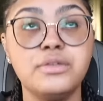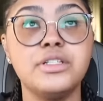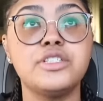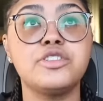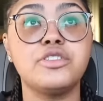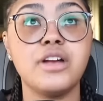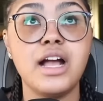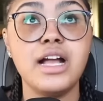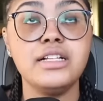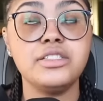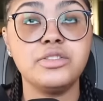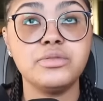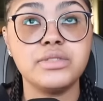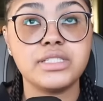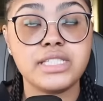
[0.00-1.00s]
had tried
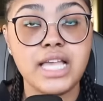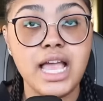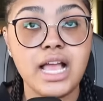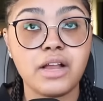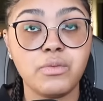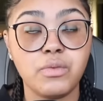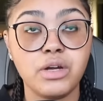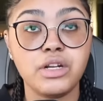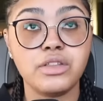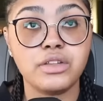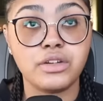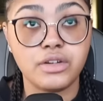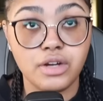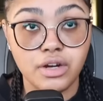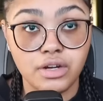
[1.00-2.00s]
to attack one of
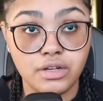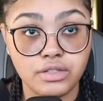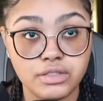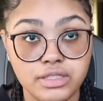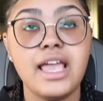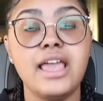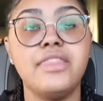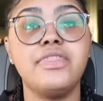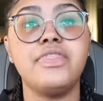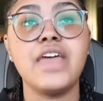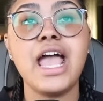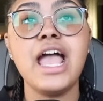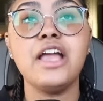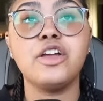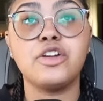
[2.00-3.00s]
the girls. And
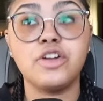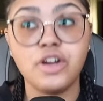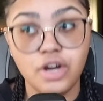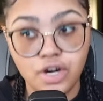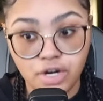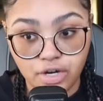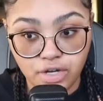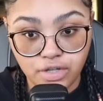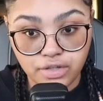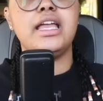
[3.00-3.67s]
that girl